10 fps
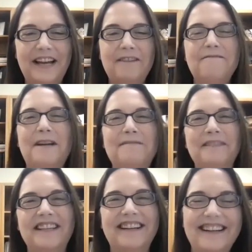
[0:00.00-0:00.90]
I have
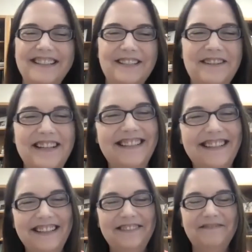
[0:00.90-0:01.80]
family there. It's a great
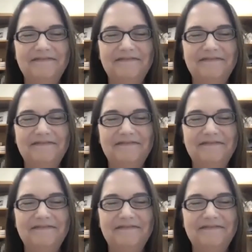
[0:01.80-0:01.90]
city.